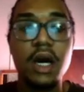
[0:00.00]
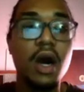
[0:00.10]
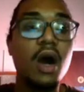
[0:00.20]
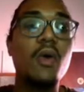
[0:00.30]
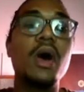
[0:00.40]

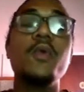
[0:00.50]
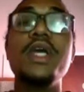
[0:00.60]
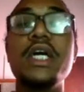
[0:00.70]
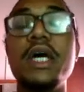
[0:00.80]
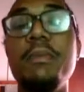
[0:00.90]
how are we
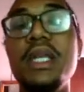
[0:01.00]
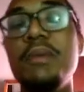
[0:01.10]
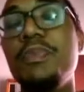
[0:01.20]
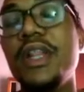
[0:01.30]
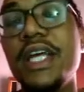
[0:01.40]
going to
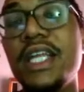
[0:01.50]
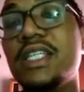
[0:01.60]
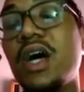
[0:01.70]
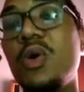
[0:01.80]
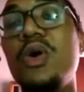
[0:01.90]
manipulate
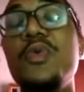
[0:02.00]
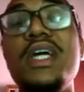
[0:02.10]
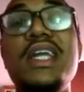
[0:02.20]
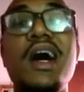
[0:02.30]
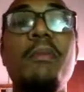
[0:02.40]
this? How are we
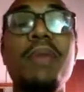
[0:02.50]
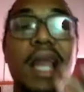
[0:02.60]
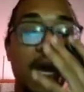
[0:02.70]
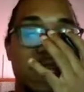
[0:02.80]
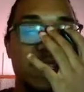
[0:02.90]
going to
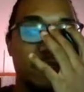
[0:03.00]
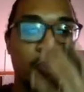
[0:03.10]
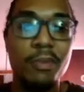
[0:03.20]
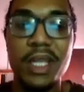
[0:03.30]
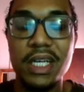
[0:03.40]
apply these
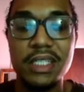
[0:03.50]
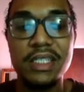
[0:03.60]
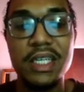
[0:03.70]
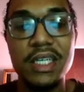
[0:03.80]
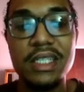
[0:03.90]
formulas